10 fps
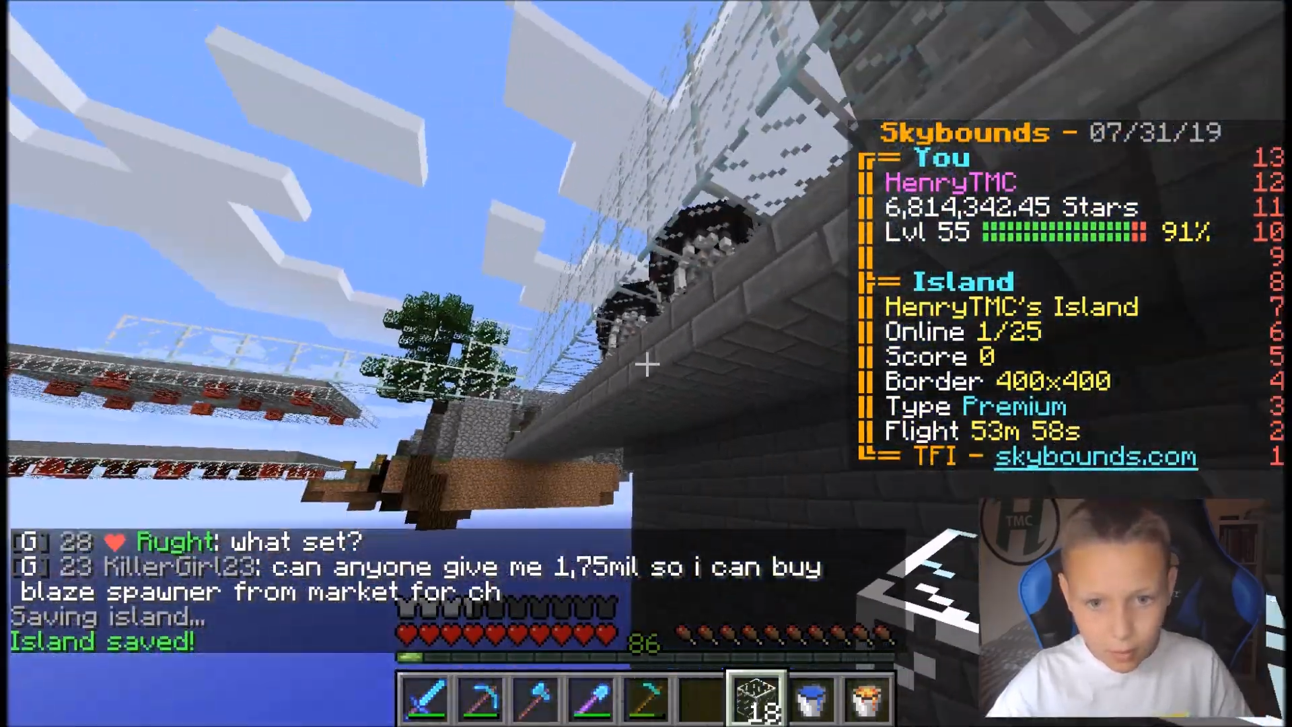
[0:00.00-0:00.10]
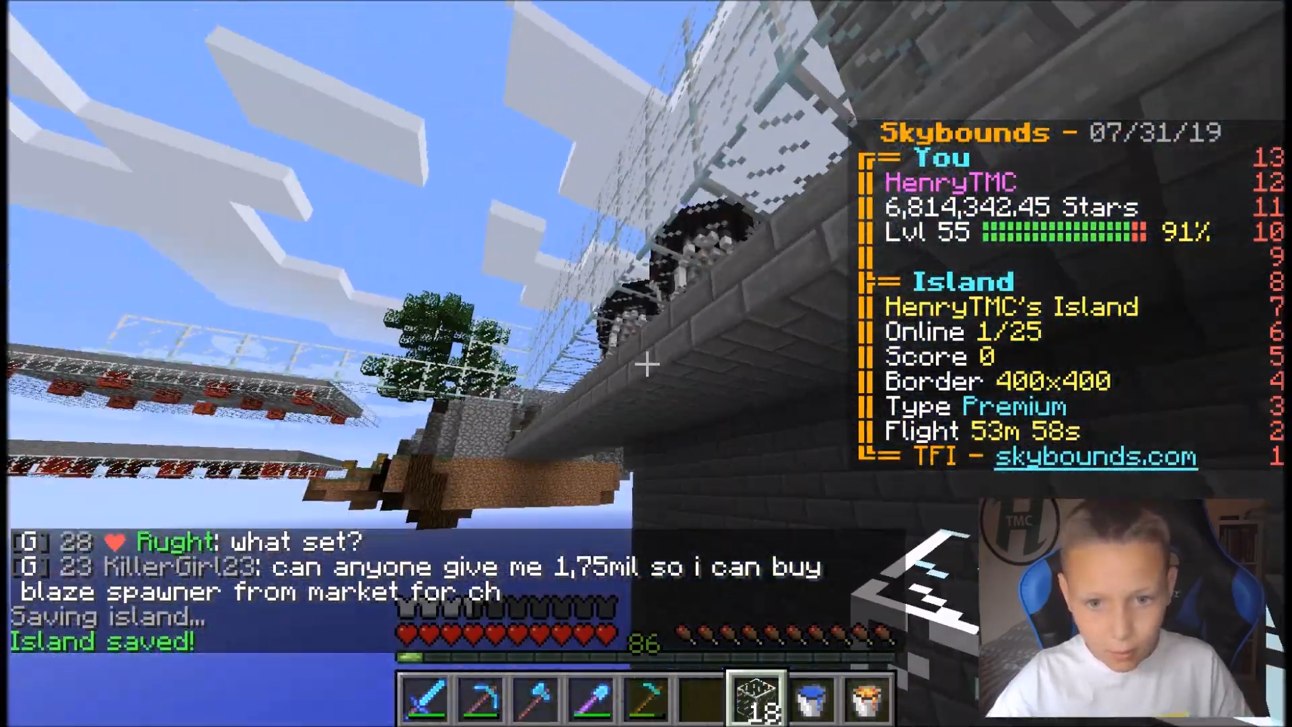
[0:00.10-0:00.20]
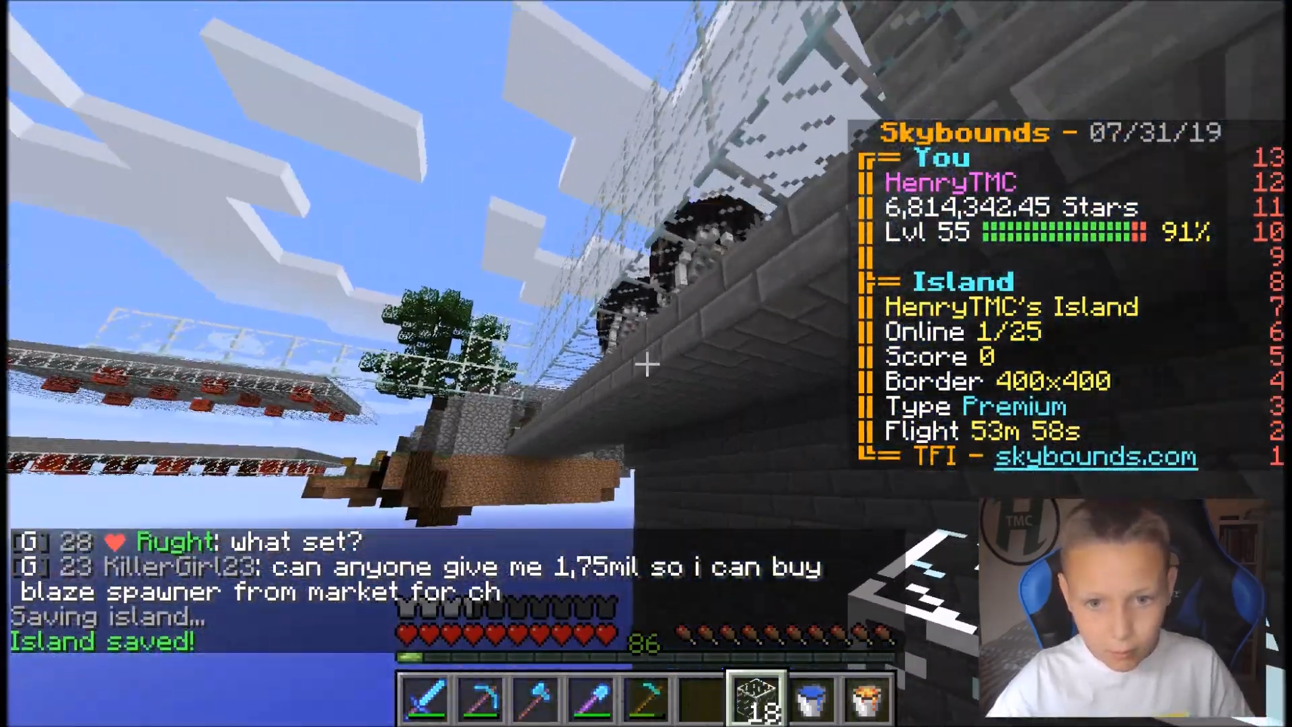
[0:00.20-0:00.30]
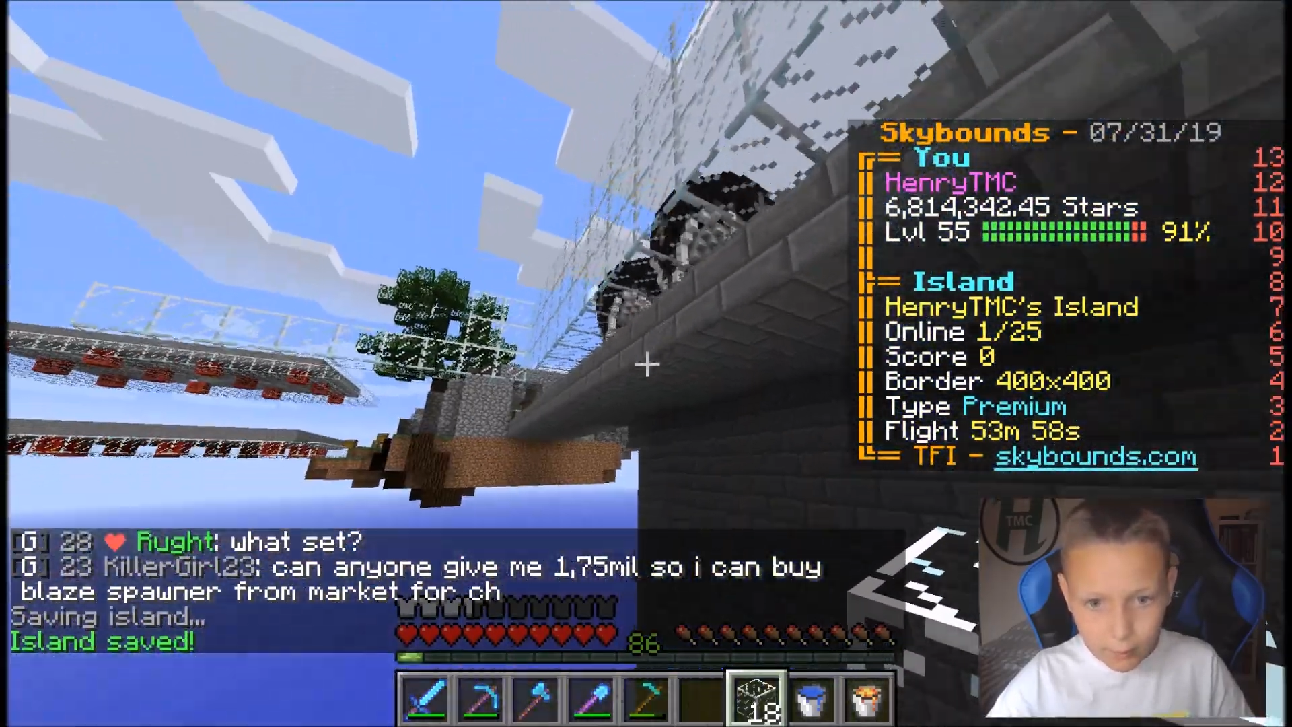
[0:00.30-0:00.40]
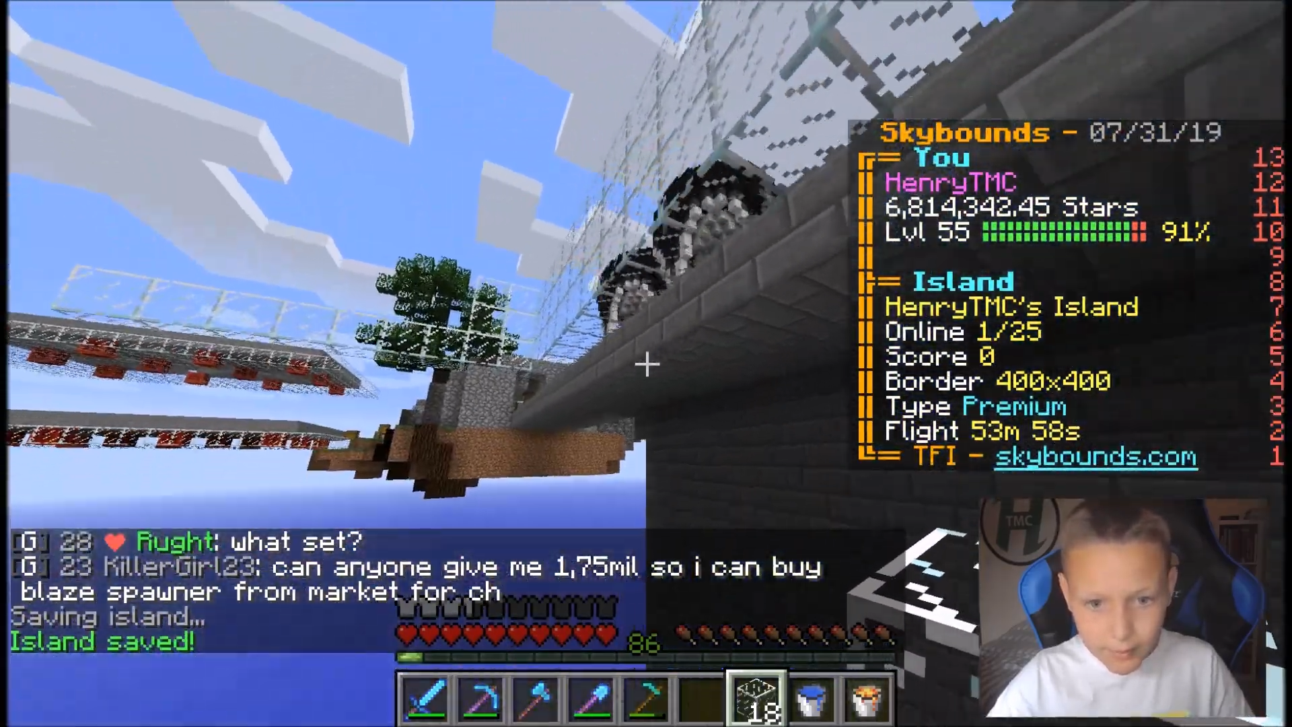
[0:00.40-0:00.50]

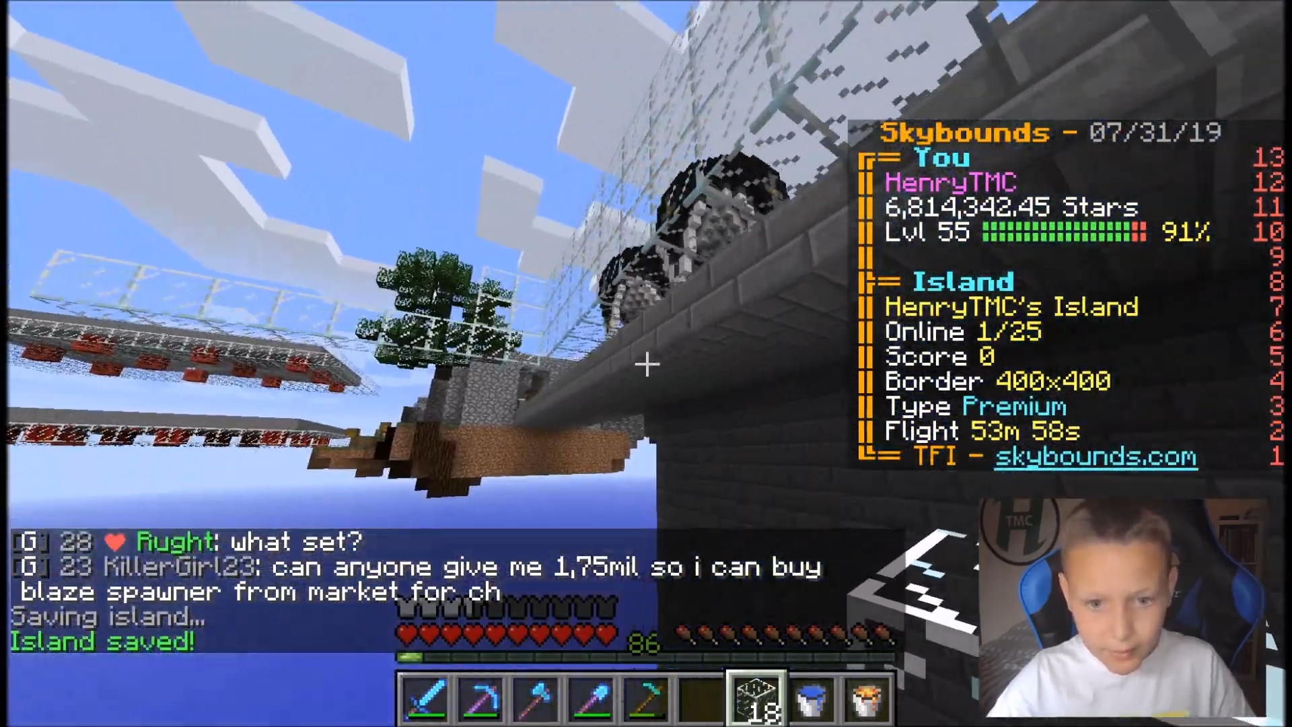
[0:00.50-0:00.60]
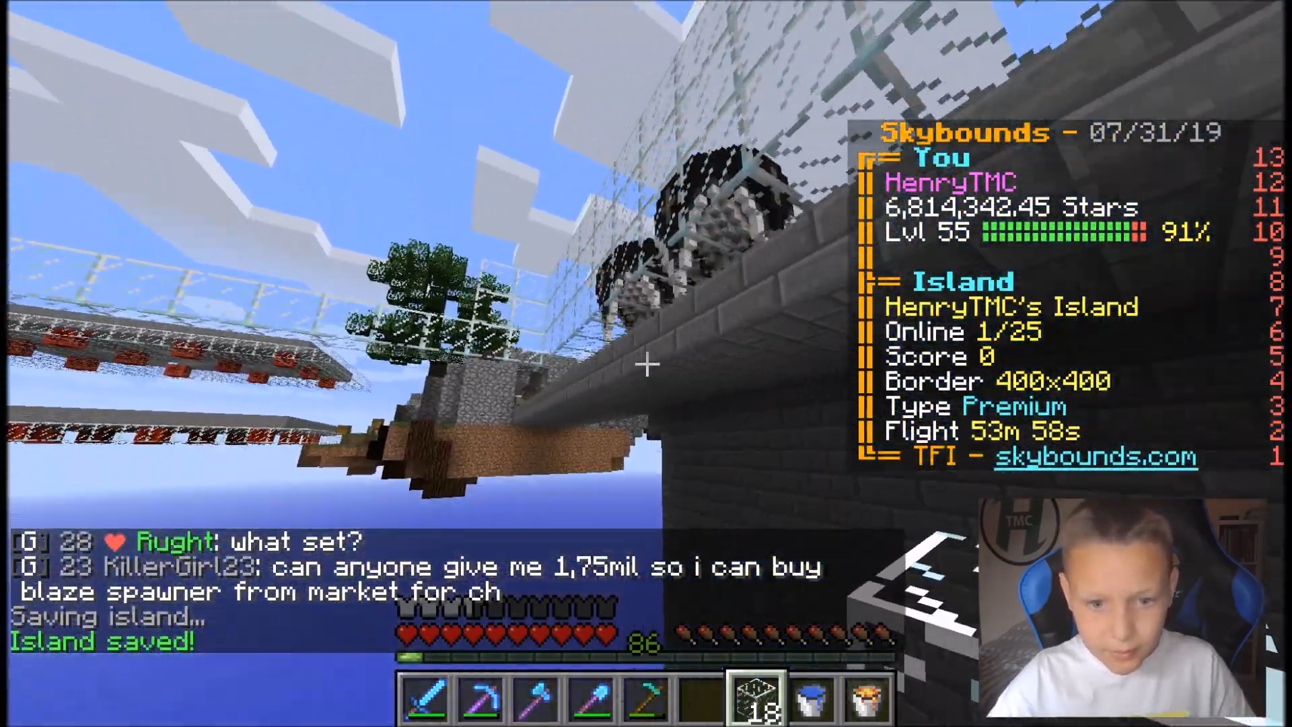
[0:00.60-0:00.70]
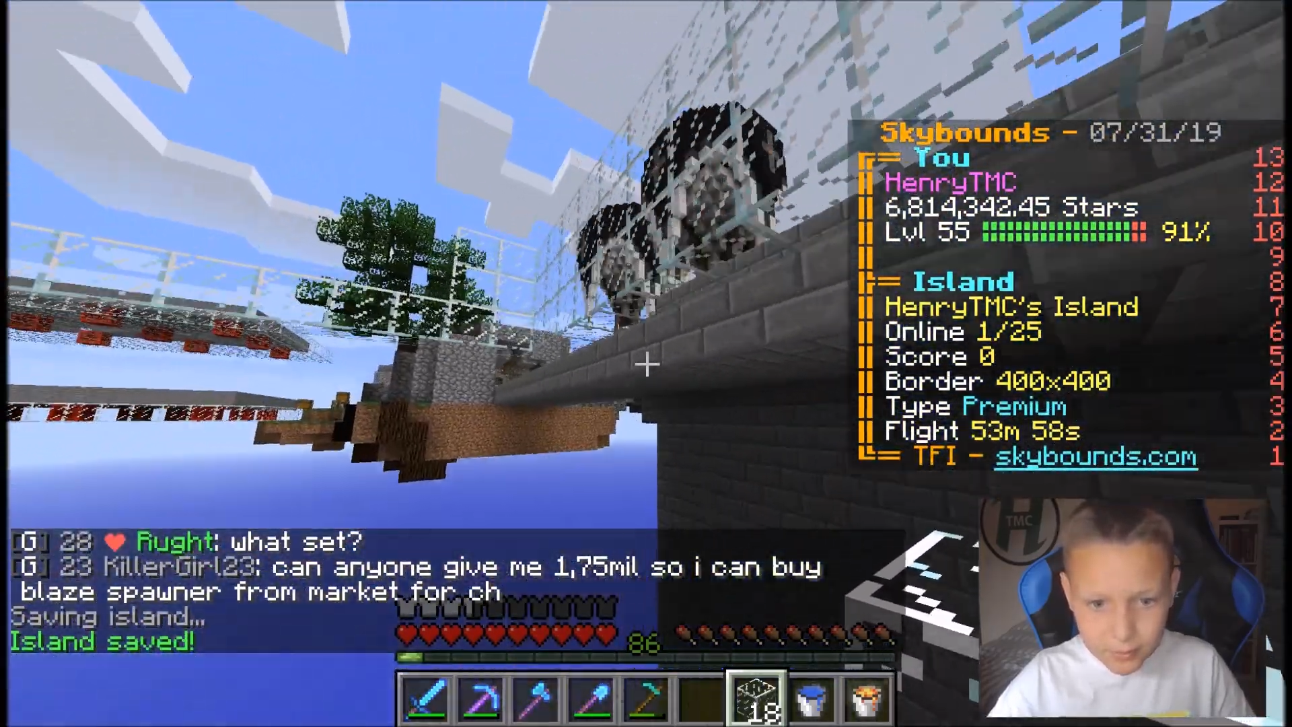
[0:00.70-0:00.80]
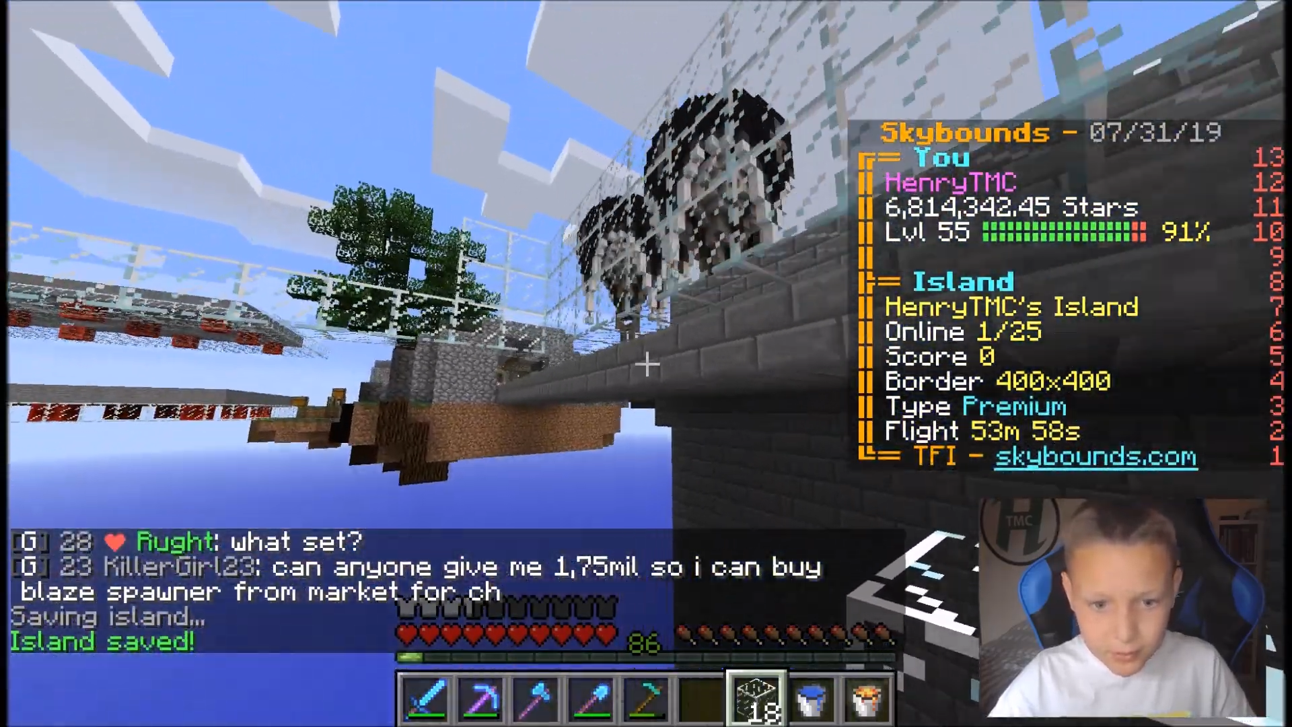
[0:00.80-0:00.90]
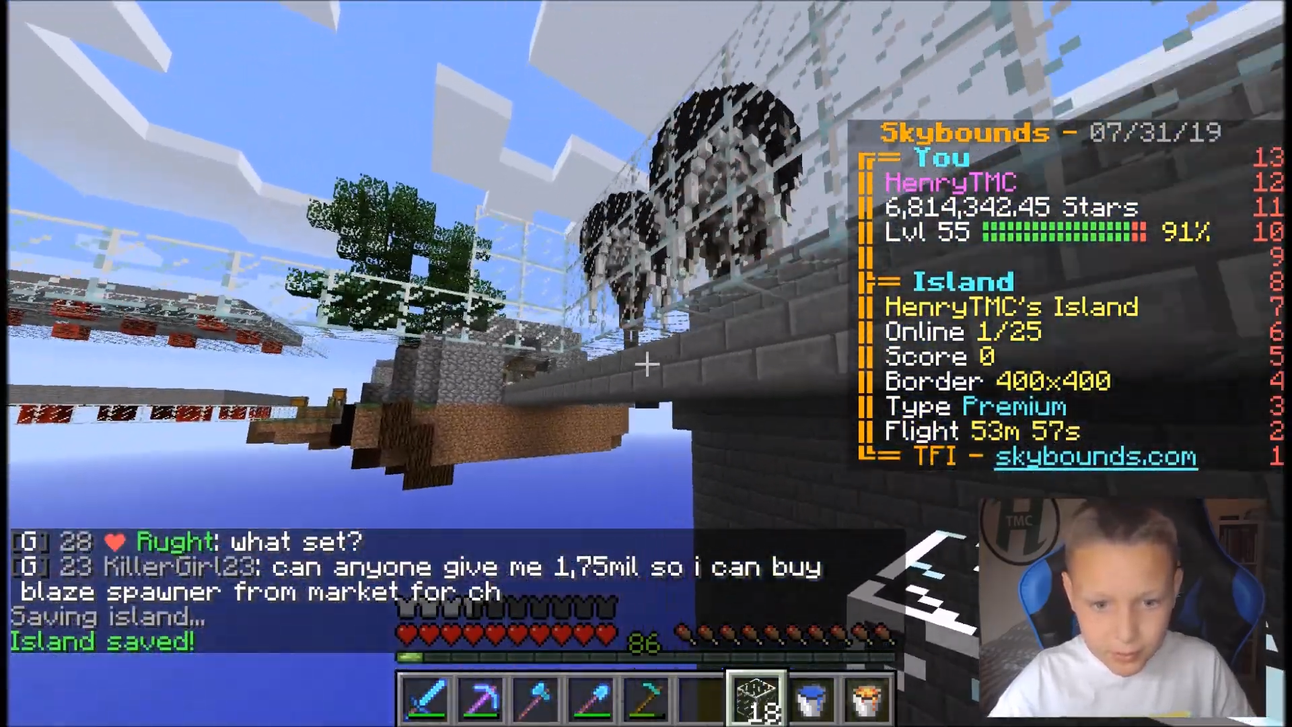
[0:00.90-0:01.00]
I'm probably
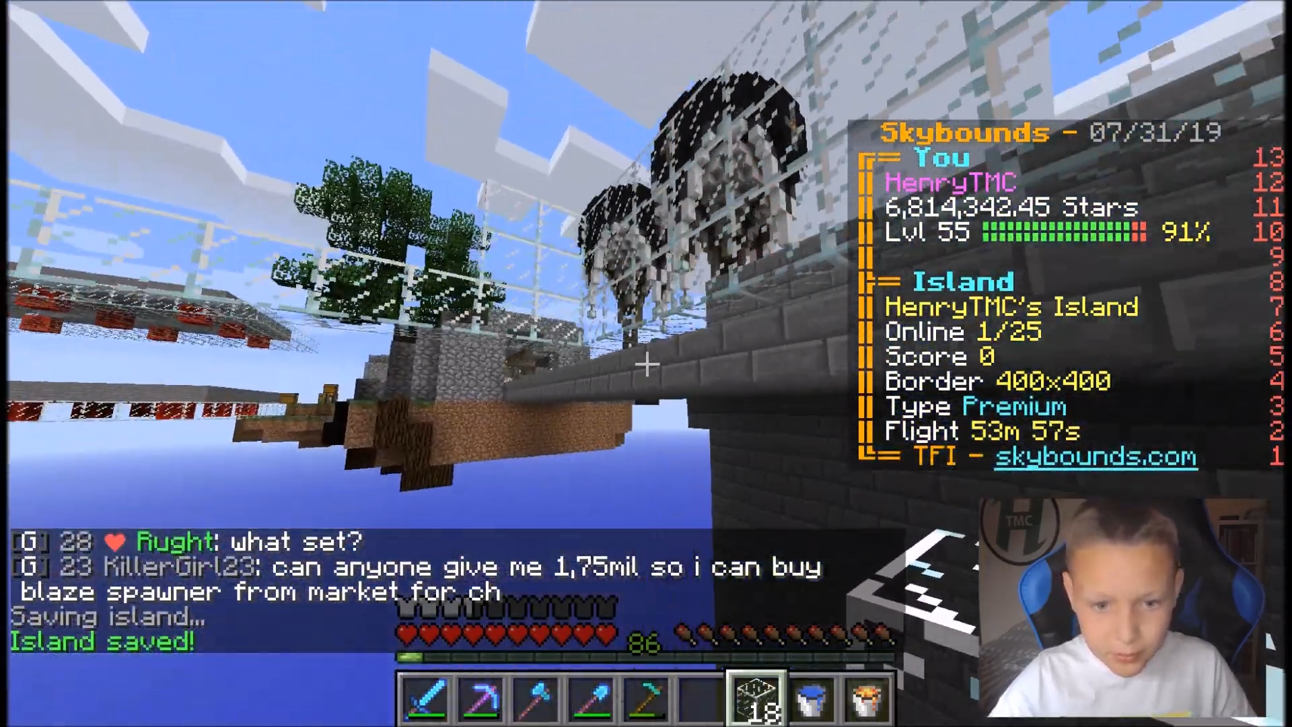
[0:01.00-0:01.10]
going to